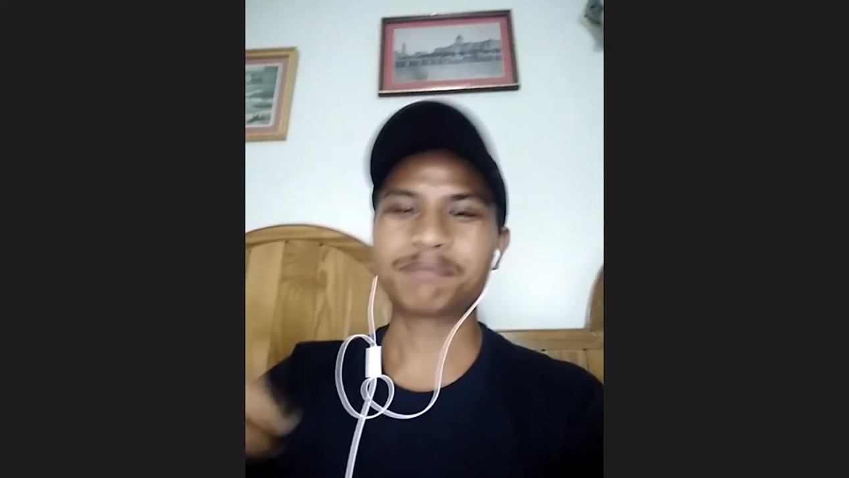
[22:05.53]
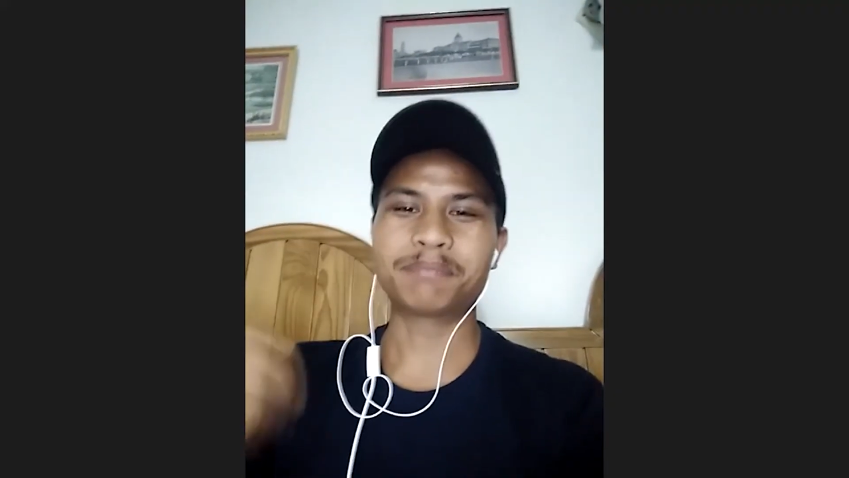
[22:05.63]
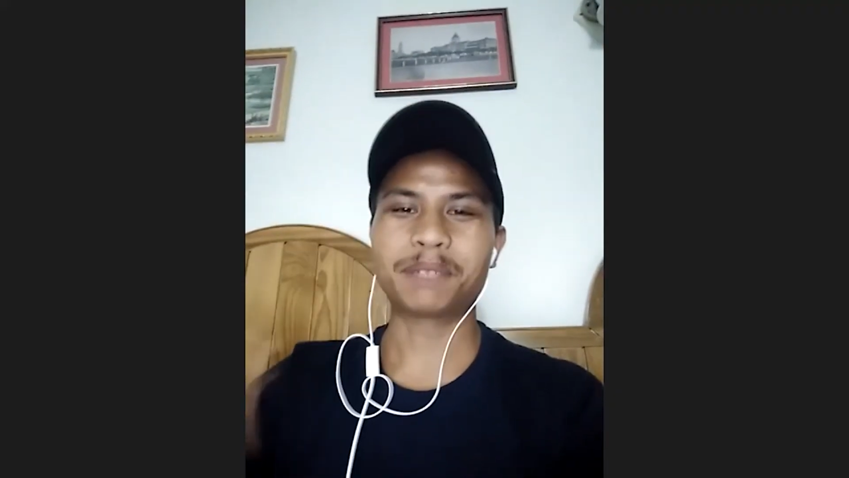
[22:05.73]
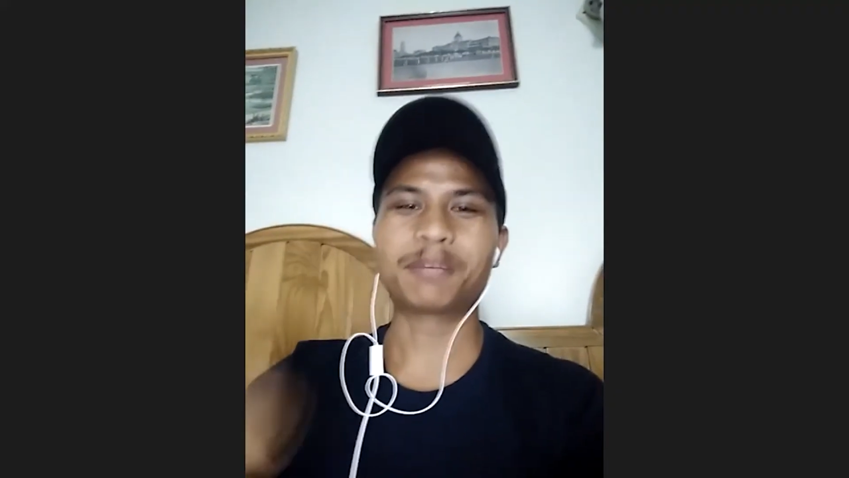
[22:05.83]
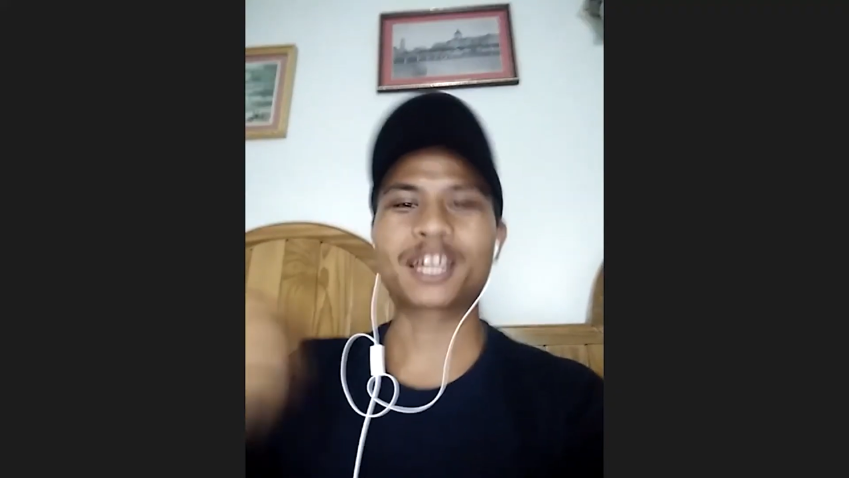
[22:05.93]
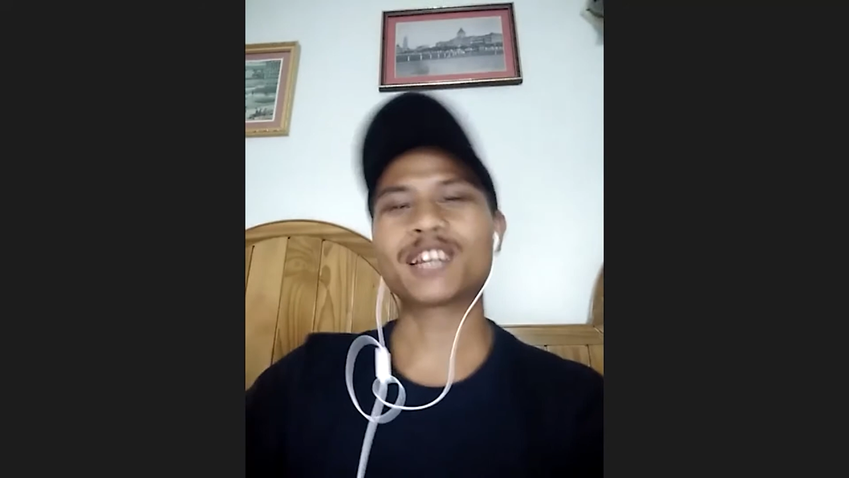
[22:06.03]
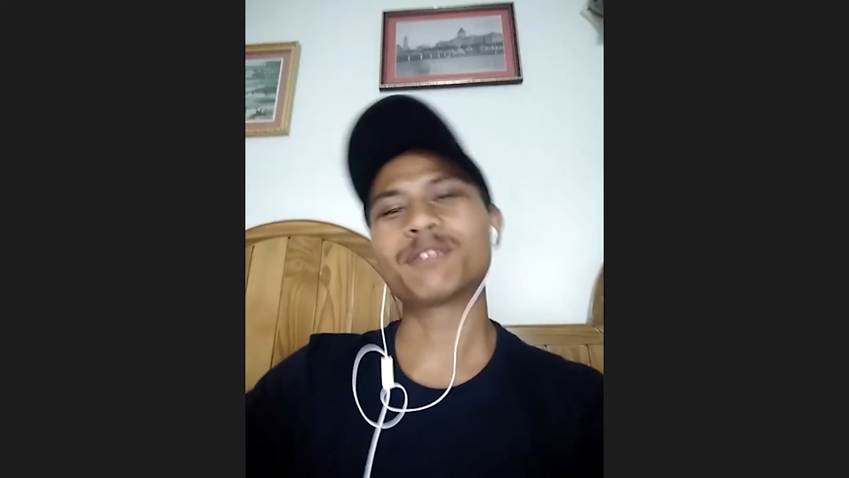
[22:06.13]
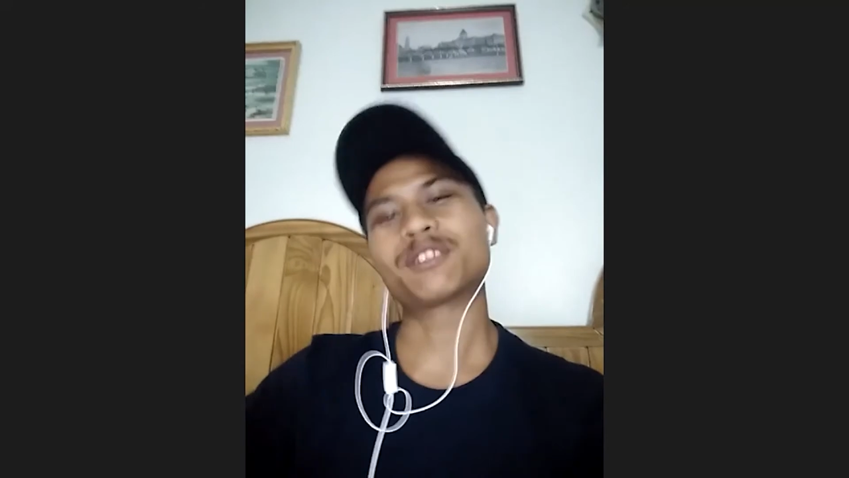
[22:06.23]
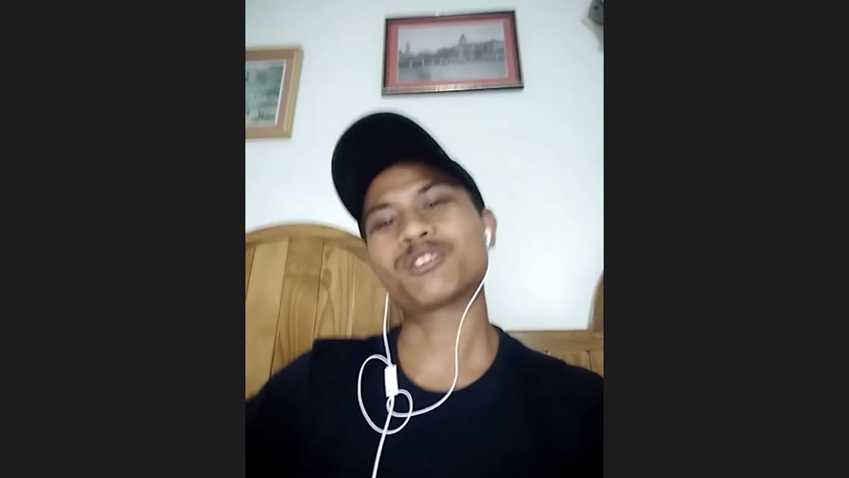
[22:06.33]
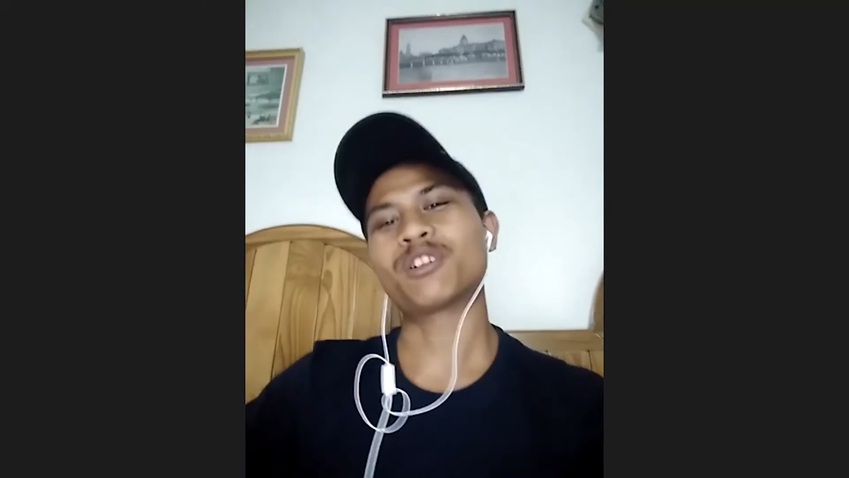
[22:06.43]
the beginning of
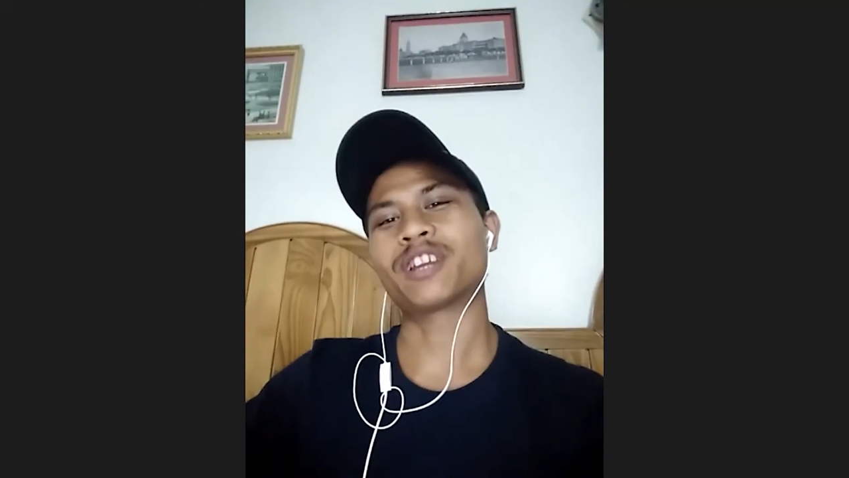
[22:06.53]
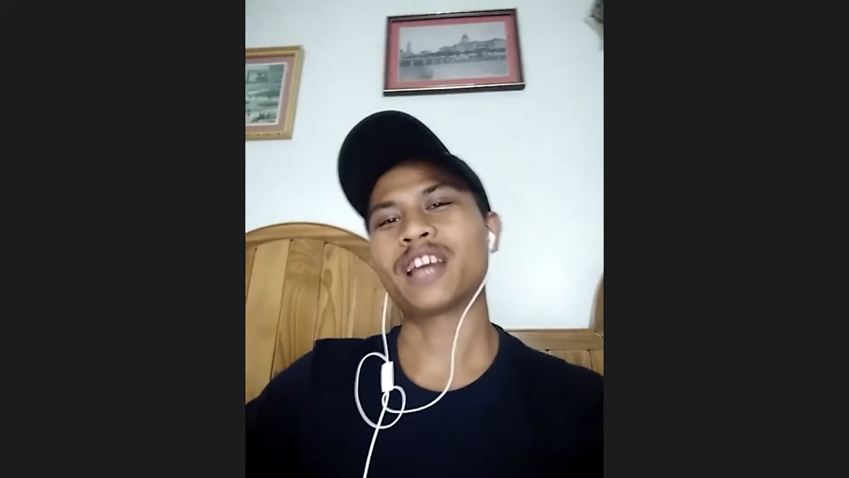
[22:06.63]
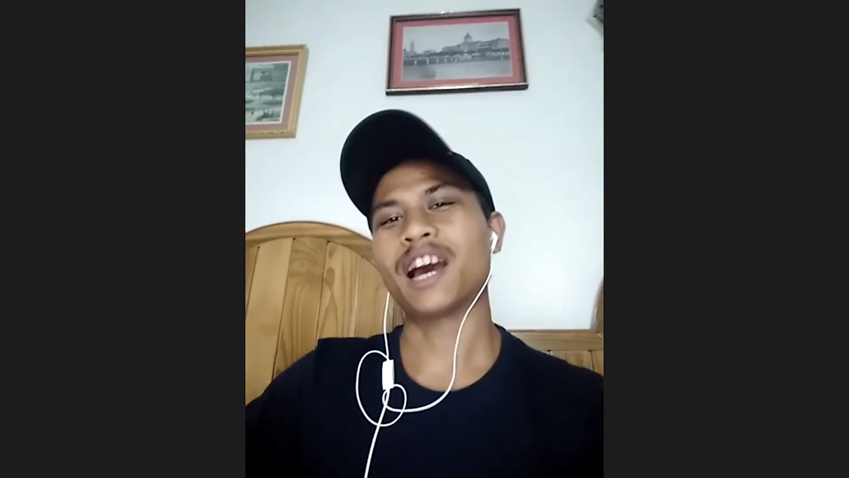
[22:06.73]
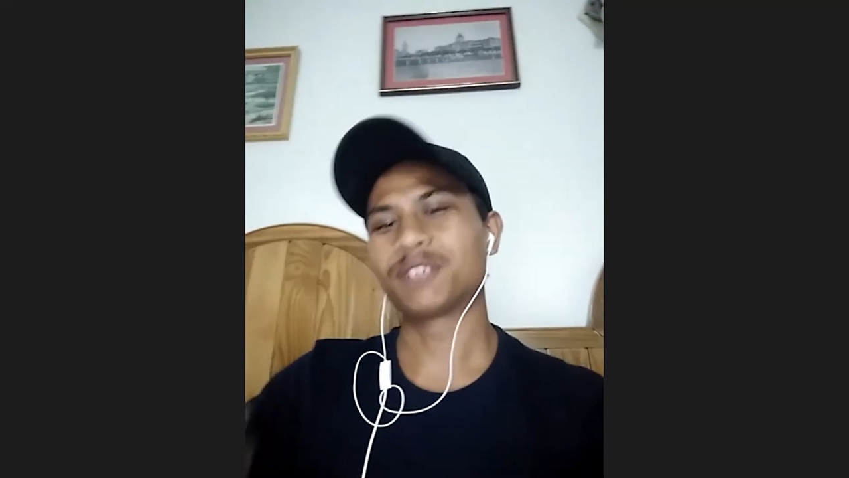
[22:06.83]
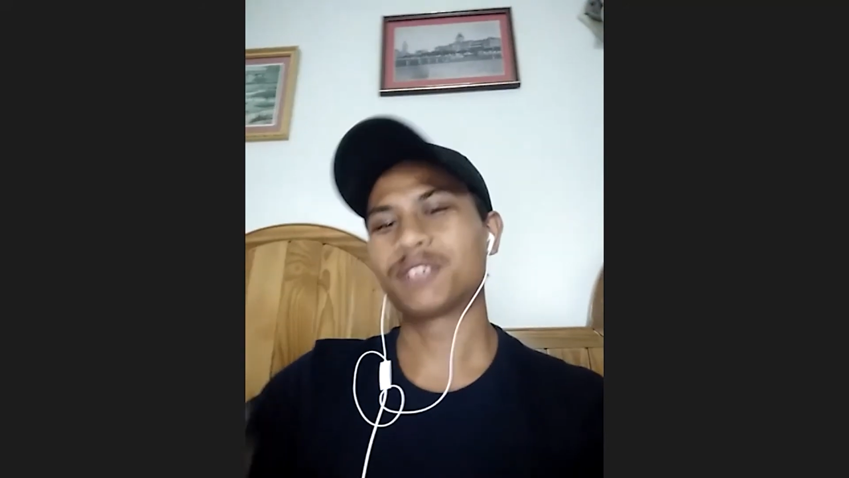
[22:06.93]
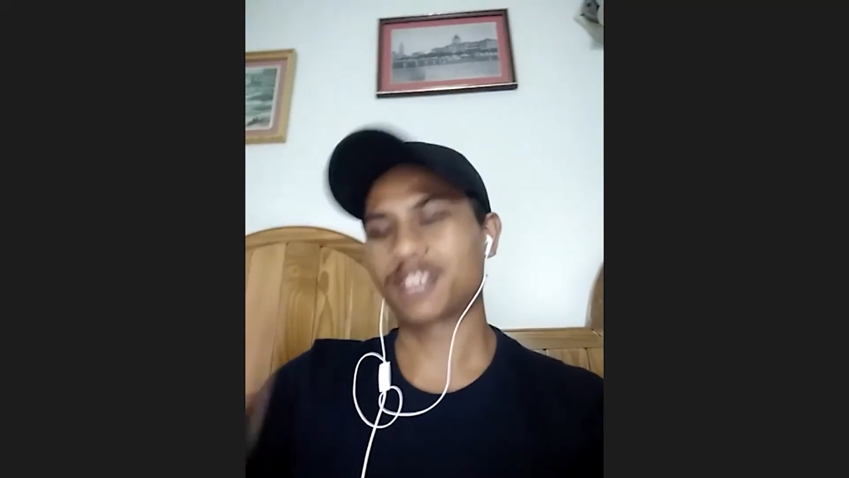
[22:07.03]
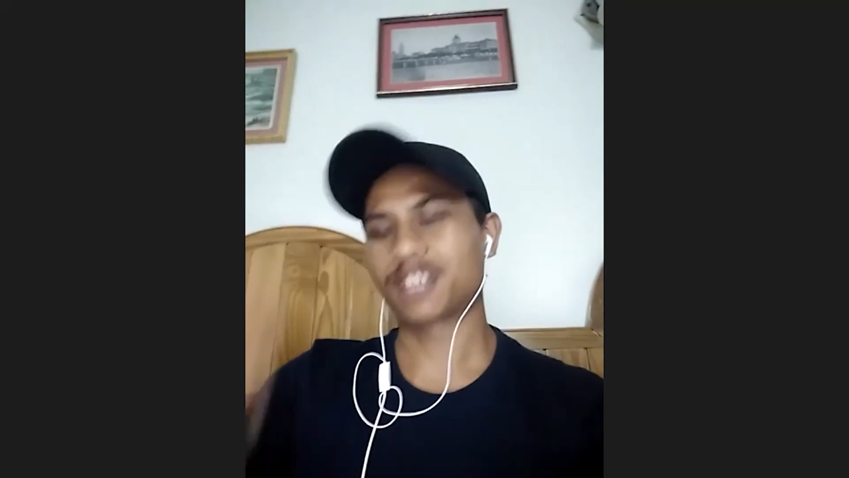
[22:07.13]
the story, how it comes